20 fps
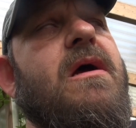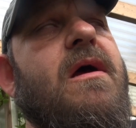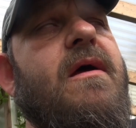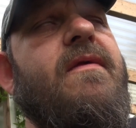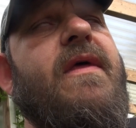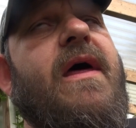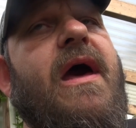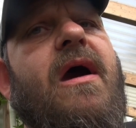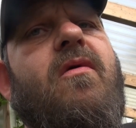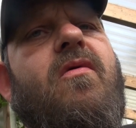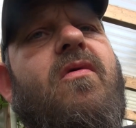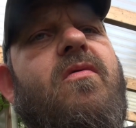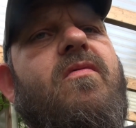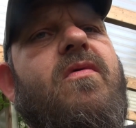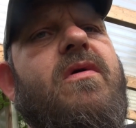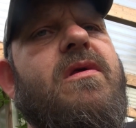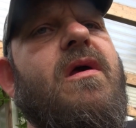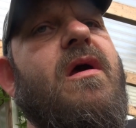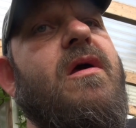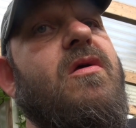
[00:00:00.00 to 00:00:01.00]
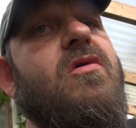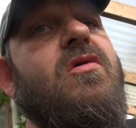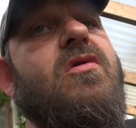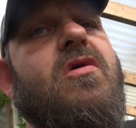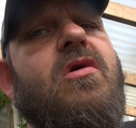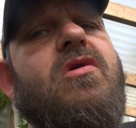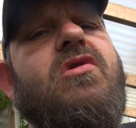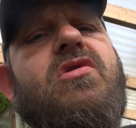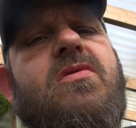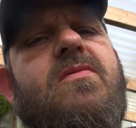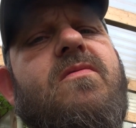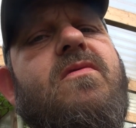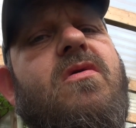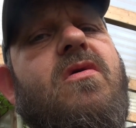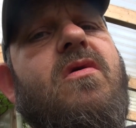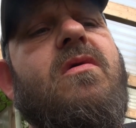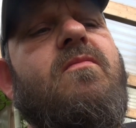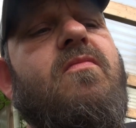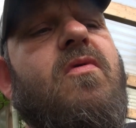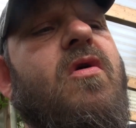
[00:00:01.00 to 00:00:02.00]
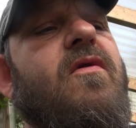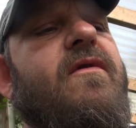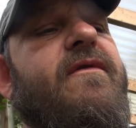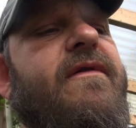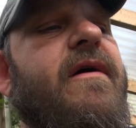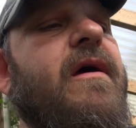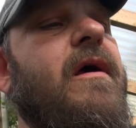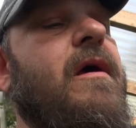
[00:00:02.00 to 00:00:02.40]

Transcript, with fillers: That one was a good good move